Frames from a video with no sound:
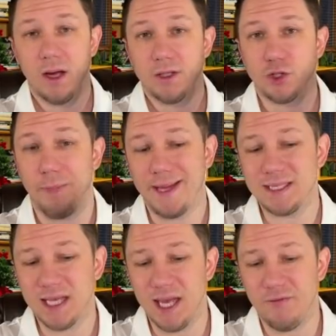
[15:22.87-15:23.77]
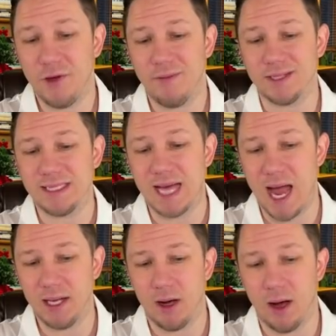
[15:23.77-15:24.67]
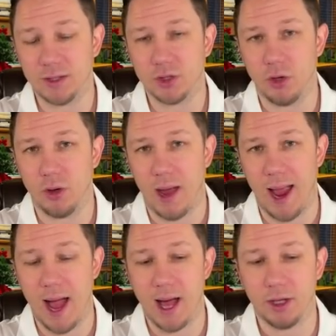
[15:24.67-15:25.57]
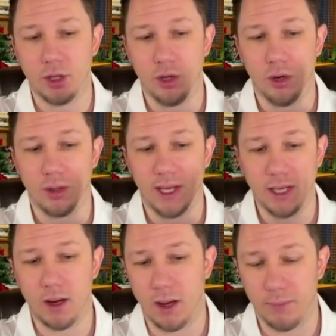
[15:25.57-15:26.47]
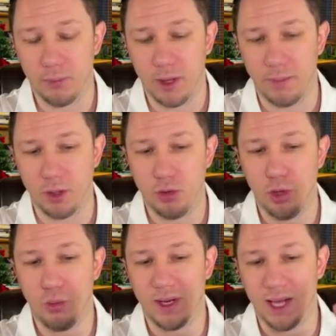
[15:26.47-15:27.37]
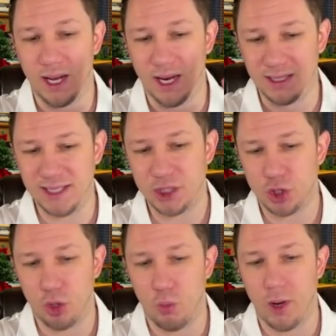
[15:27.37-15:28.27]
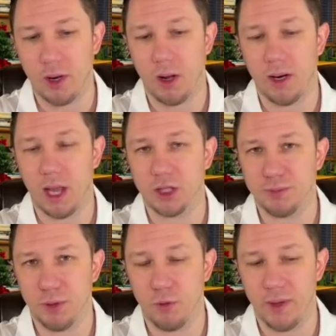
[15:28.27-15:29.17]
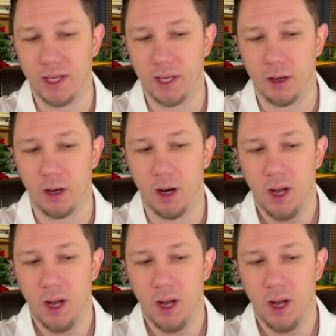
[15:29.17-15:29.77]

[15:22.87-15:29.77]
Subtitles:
So basically, if you have a side hustle and you're getting unemployment, you would get an additional $100 per week here